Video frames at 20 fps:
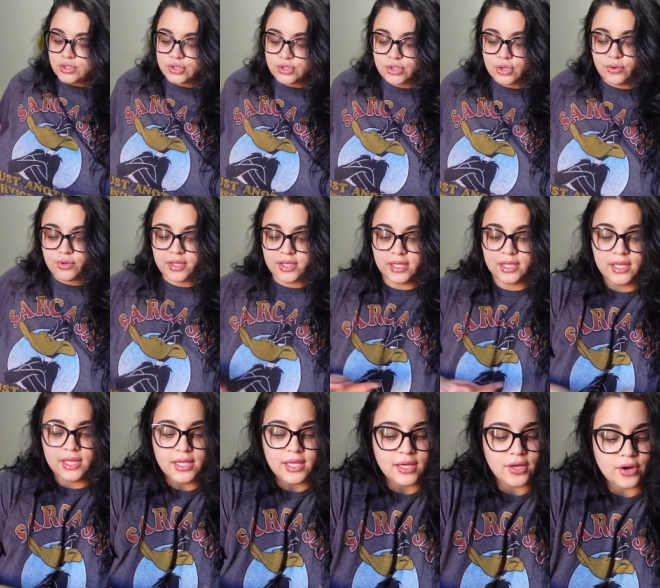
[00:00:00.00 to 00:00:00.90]
so
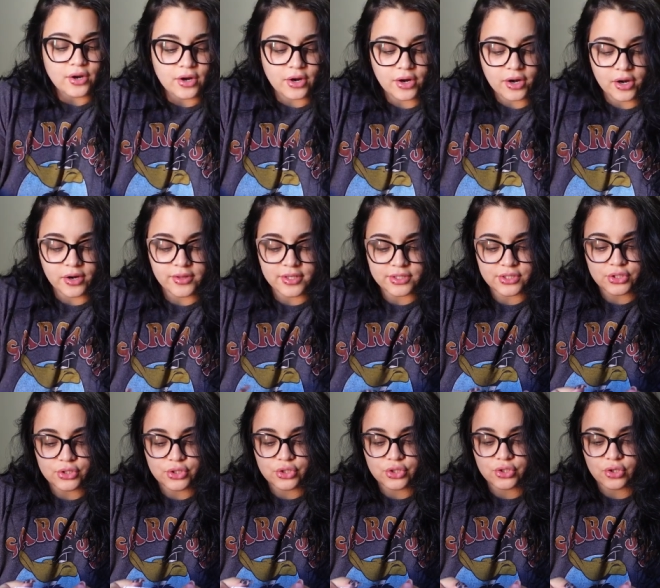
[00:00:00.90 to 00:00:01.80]
here,
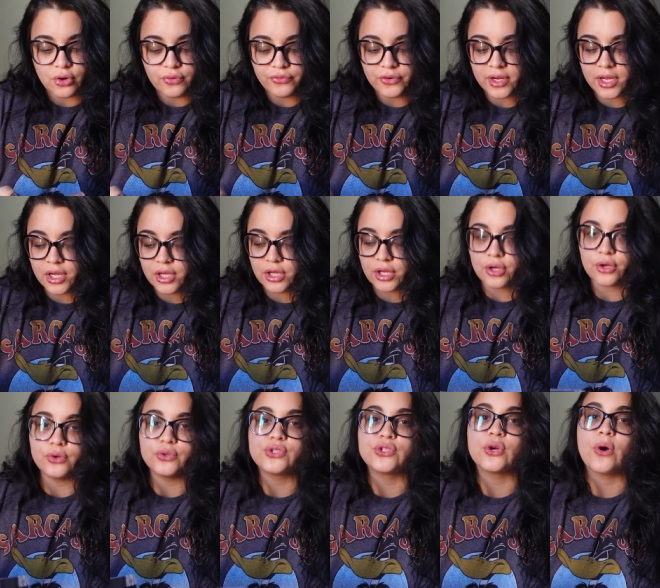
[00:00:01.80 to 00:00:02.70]
this is so freaking
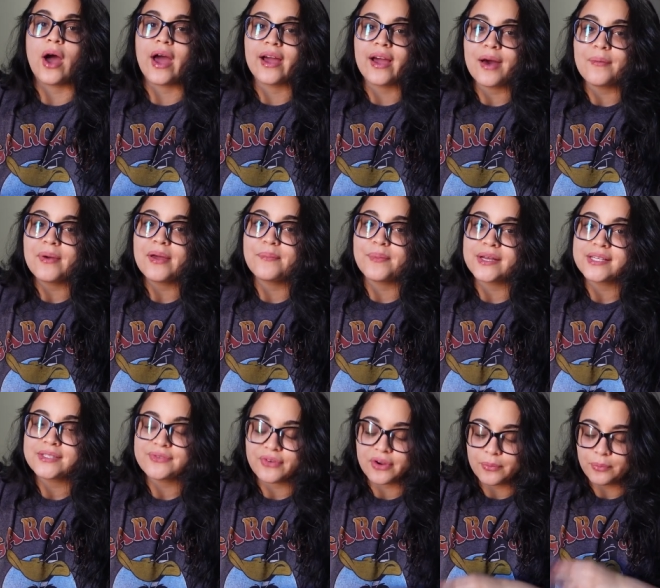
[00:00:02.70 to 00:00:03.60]
cute. So I got my
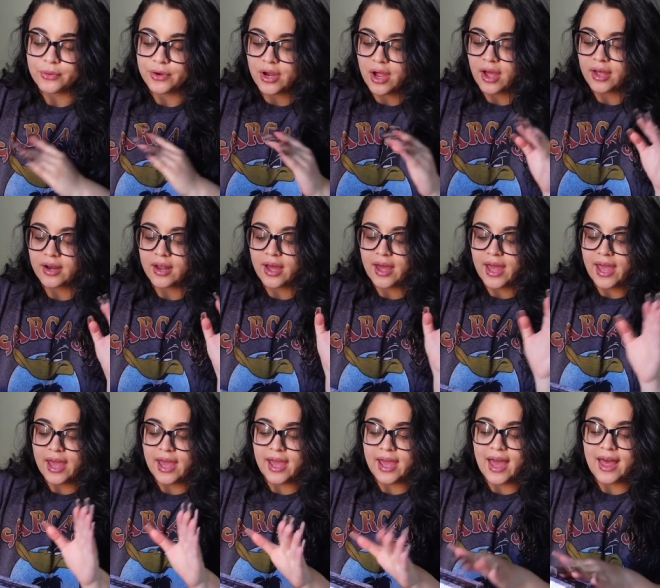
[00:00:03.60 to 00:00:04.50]
best friend Brianna
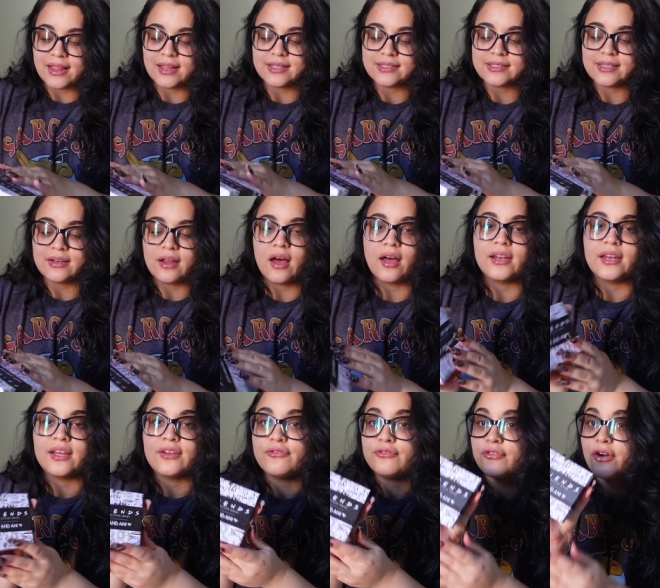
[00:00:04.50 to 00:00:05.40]
a Alex and
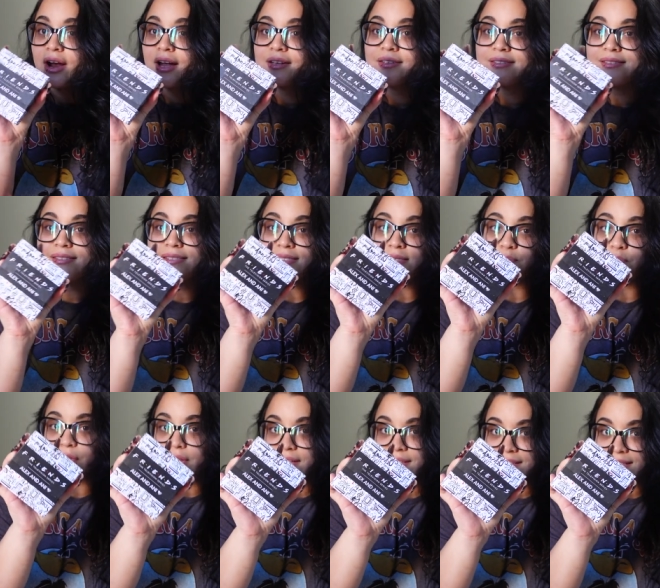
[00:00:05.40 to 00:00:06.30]
Ani Friends
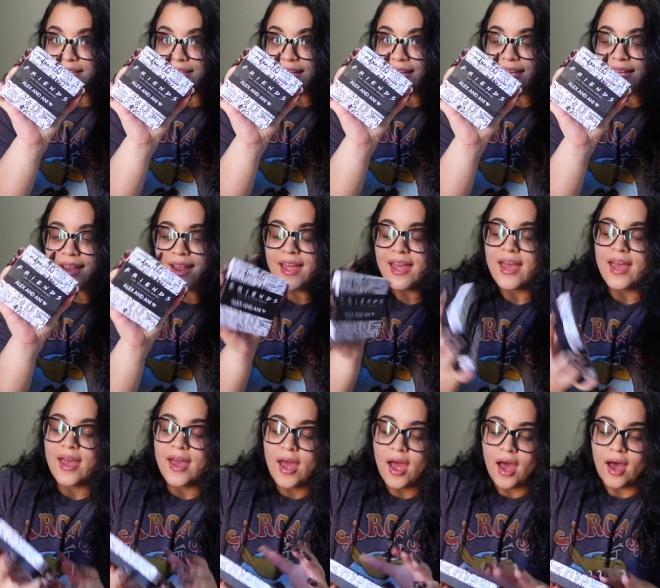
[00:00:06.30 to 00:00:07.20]
bracelet
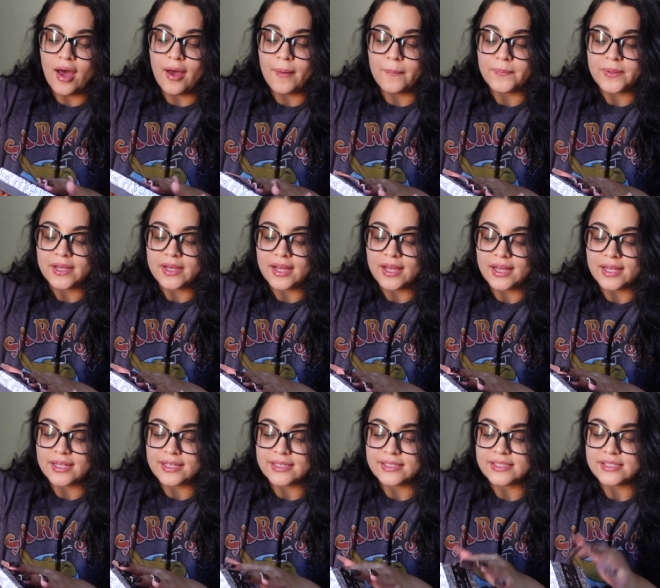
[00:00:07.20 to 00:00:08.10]
um,
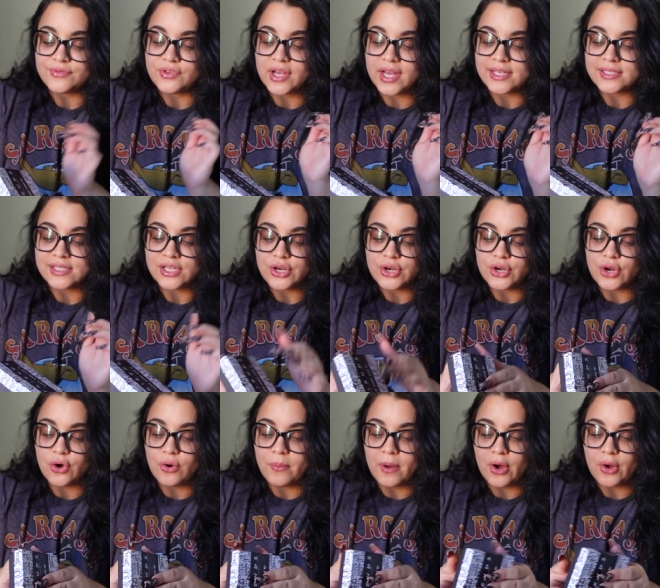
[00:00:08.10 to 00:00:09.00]
because if you guys didn't
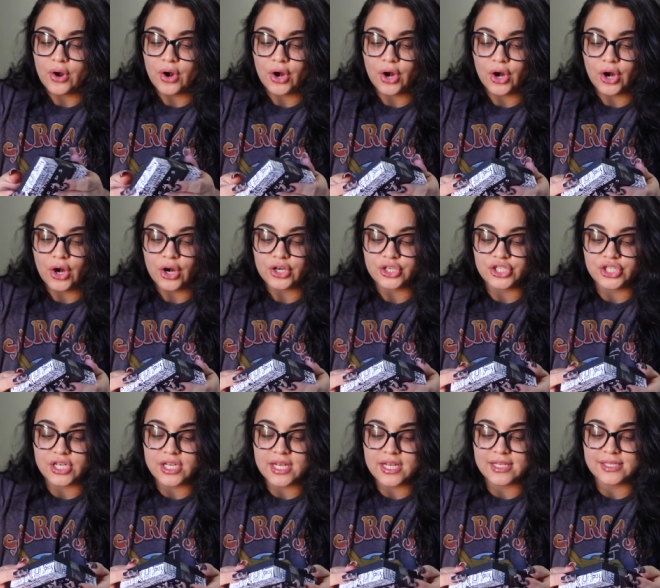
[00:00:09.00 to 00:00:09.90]
know about her,
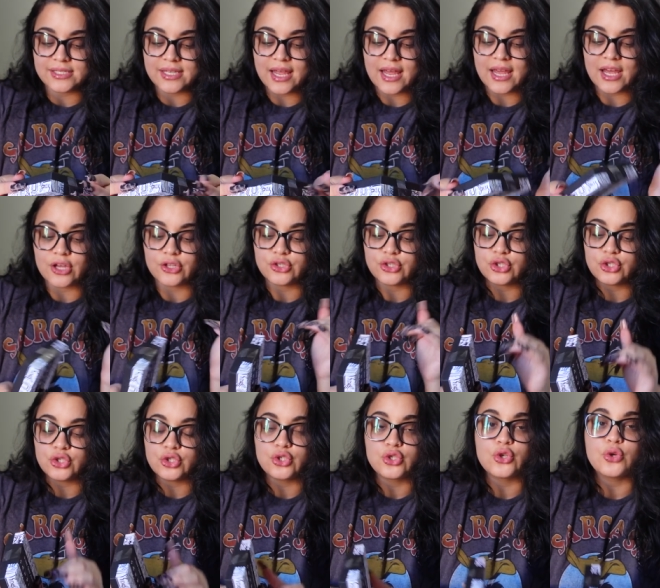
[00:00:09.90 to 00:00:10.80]
she is a
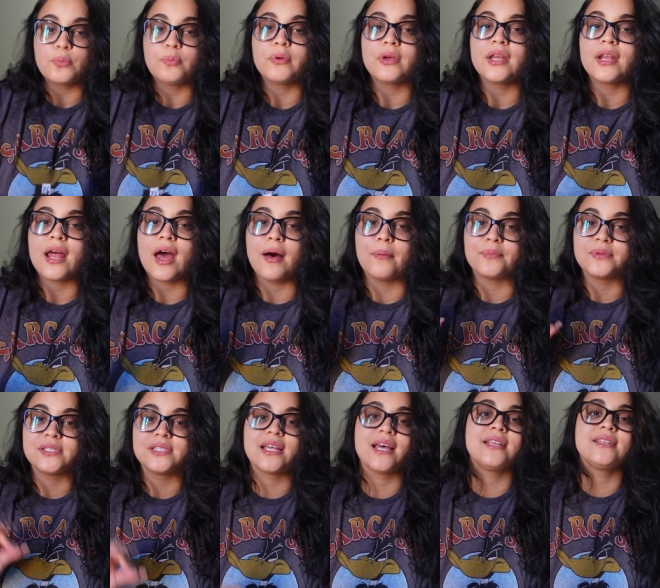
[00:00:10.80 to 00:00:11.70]
stupid
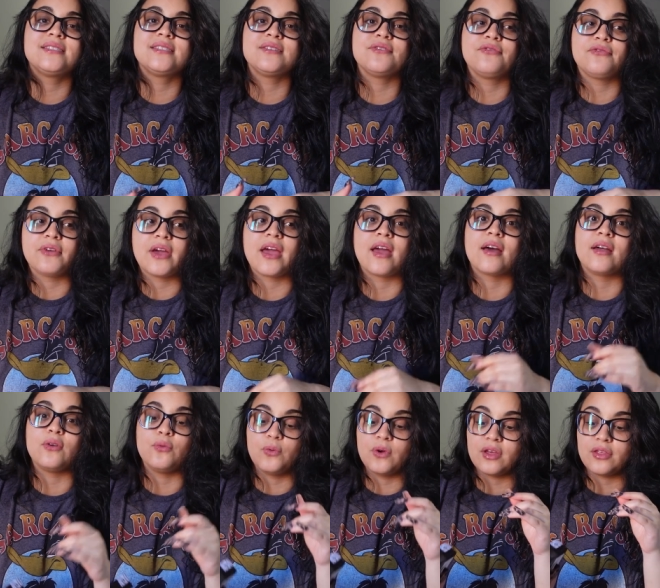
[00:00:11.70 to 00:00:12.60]
obsessed
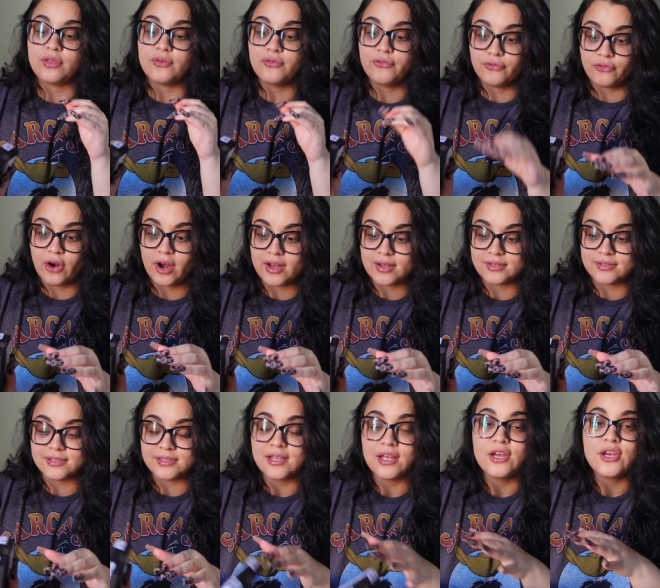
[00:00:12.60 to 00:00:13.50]
fan with
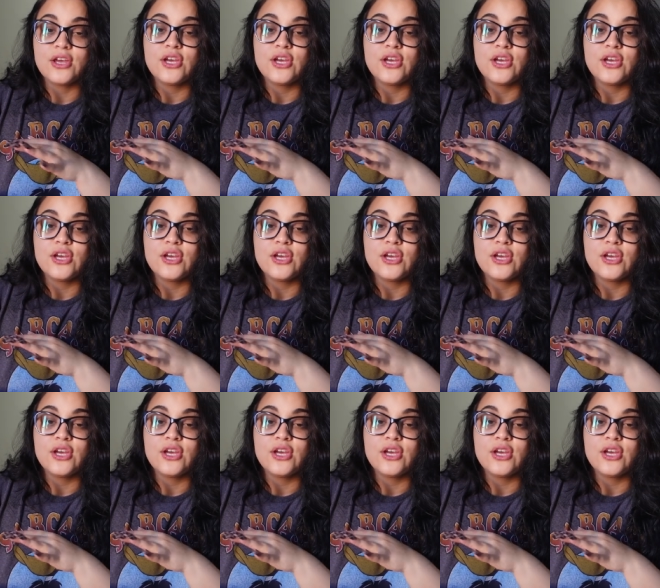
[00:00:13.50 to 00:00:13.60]
Friends.